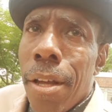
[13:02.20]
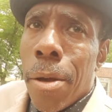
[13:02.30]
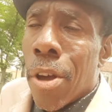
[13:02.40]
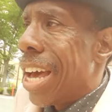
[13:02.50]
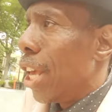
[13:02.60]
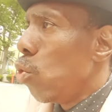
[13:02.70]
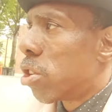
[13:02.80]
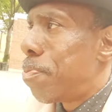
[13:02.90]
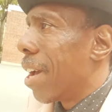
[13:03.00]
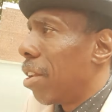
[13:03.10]
Because now you
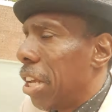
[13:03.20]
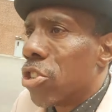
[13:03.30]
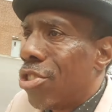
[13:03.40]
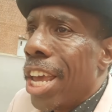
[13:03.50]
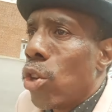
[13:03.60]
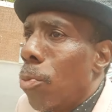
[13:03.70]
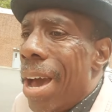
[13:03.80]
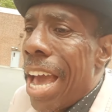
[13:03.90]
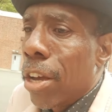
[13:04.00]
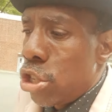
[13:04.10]
expect her to get to take you
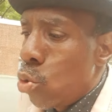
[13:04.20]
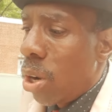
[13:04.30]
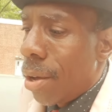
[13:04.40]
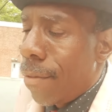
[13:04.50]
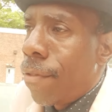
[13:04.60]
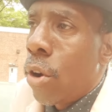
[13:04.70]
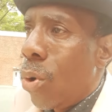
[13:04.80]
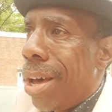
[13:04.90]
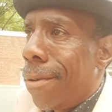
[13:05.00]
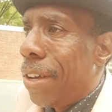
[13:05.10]
back because you want to live off her
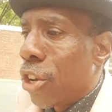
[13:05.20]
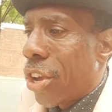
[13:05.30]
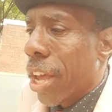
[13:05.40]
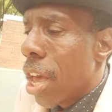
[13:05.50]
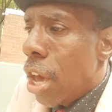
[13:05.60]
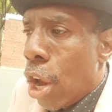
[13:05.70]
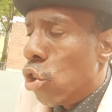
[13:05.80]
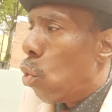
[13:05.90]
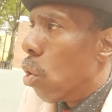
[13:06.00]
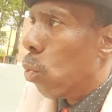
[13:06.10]
welfare check and
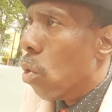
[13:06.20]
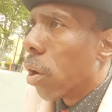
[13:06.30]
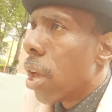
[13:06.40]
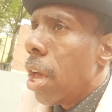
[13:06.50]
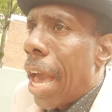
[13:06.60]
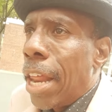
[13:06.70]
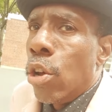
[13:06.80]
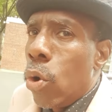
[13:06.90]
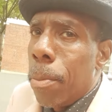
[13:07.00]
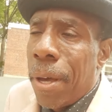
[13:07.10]
don't want to work and
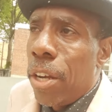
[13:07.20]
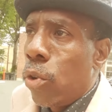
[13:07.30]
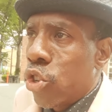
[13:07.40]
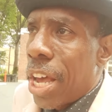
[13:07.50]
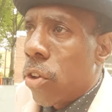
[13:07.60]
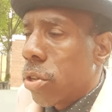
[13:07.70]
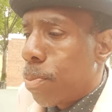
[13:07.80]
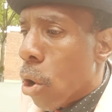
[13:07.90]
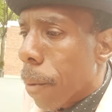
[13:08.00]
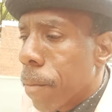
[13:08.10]
don't want to pay no child
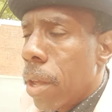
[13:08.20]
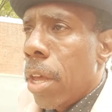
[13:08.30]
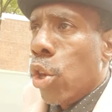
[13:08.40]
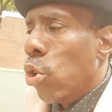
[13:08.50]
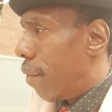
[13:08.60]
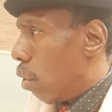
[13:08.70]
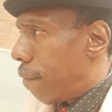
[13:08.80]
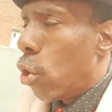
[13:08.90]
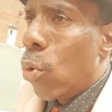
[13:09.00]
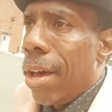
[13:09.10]
support you living off
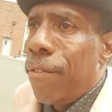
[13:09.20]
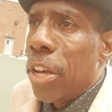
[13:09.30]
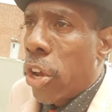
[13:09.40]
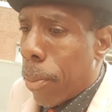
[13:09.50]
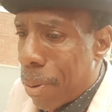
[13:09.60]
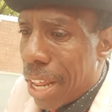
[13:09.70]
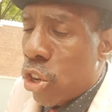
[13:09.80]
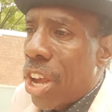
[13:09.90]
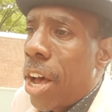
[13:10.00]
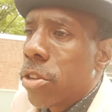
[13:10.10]
her welfare check, paying
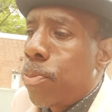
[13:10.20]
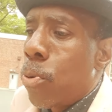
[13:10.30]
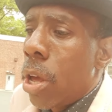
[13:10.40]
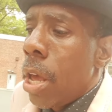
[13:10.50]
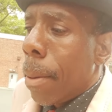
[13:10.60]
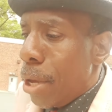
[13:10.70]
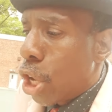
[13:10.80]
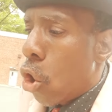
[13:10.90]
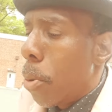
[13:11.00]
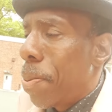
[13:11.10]
the child support, be
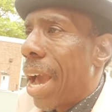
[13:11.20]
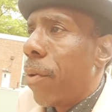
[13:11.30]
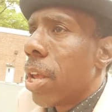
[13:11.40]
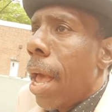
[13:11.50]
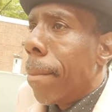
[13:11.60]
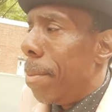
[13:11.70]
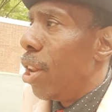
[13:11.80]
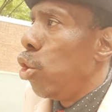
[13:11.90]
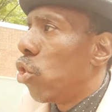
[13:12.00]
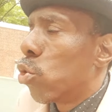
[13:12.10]
co-parents. But
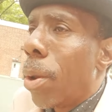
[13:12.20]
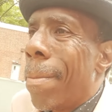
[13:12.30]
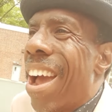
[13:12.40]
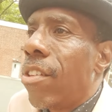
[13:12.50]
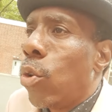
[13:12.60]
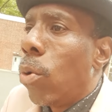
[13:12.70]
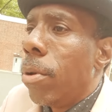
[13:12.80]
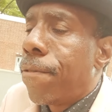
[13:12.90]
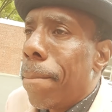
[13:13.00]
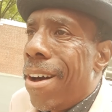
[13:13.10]
many of you just want to marry that
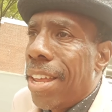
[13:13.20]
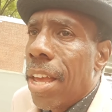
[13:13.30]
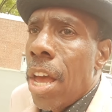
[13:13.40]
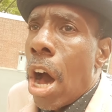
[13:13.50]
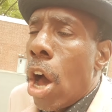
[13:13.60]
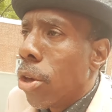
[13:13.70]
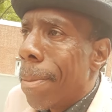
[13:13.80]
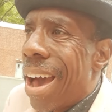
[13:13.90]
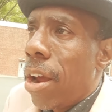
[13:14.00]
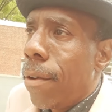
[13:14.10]
woman for money, Are you
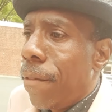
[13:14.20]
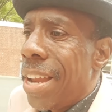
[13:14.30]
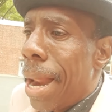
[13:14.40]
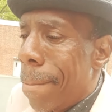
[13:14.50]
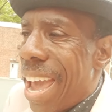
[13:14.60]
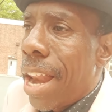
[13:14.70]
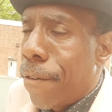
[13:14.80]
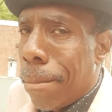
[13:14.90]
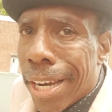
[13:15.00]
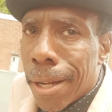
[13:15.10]
marrying that man
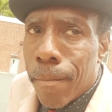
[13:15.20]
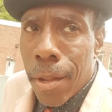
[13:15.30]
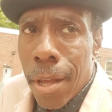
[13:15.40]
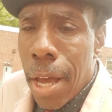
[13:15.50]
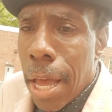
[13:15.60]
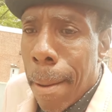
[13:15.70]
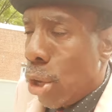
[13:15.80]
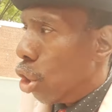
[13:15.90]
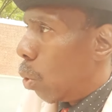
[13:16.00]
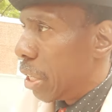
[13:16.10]
for money. But
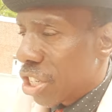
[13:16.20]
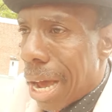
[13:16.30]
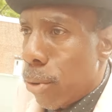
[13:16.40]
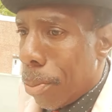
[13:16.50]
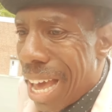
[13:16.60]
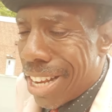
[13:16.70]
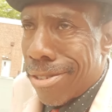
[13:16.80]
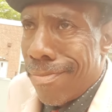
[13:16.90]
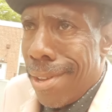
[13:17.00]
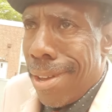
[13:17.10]
you don't want to stop your mess.